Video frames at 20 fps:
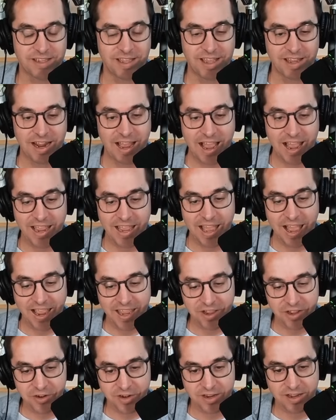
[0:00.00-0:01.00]
And Me I,
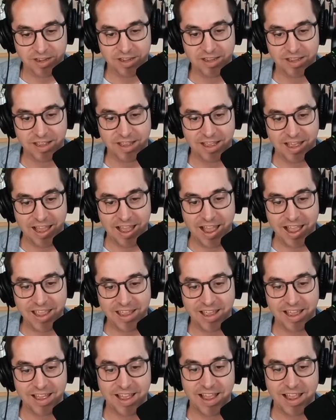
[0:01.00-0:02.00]
too. I, I did. I,
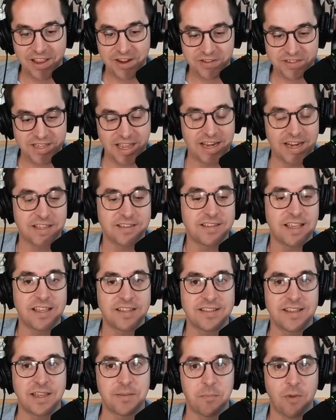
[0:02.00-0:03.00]
I understand. It's
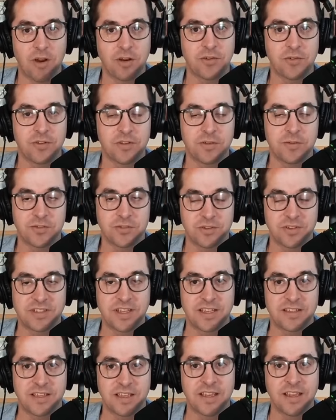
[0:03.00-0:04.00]
it's like Martin
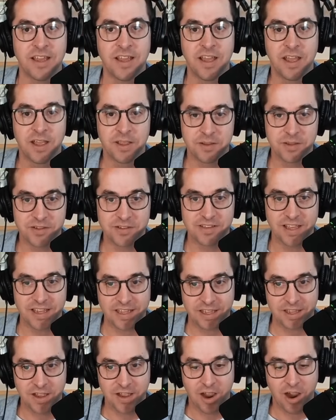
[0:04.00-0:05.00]
Scorsese, just
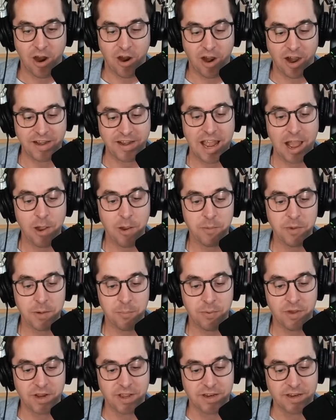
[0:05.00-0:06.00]
like, all right, now I'm going to
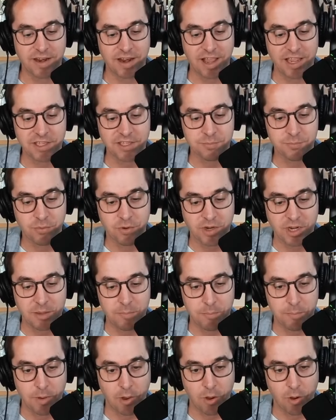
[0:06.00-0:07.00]
put a nice, pretty
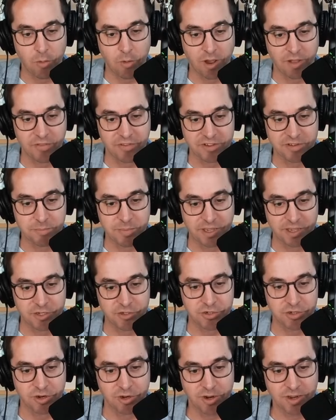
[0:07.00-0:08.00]
bow on this
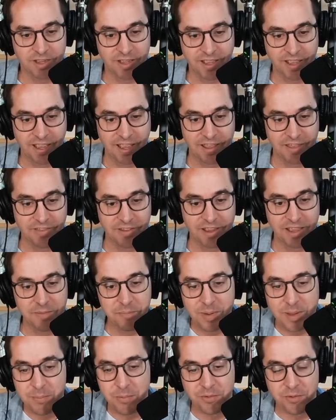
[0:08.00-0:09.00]
picture. Yeah and, yeah,
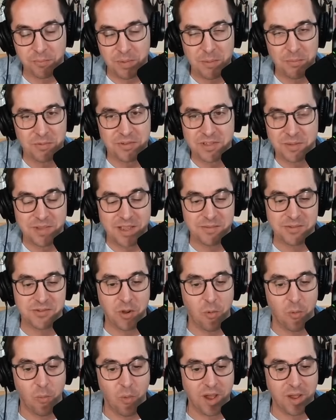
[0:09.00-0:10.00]
people people sometimes
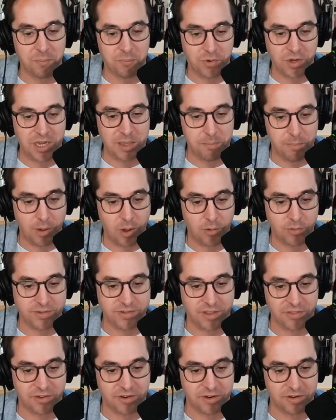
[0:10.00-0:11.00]
don't want pretty bows
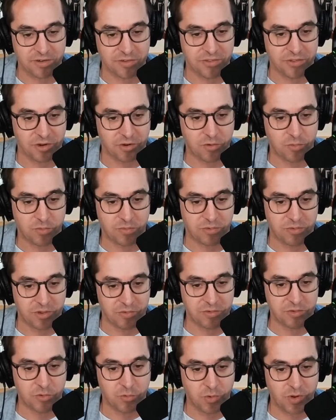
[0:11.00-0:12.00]
on their, their, their
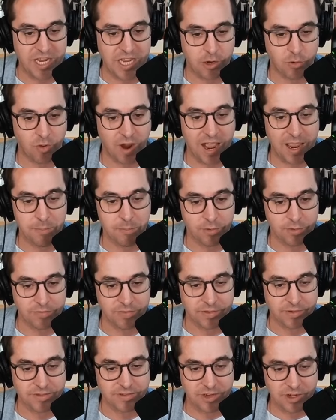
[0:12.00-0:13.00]
gritty crime
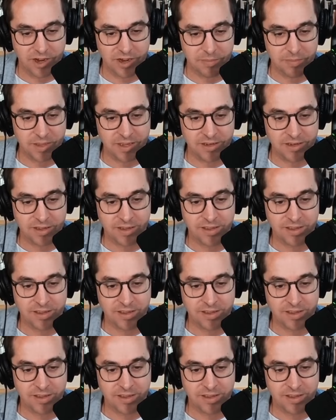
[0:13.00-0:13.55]
movies. You know what I mean?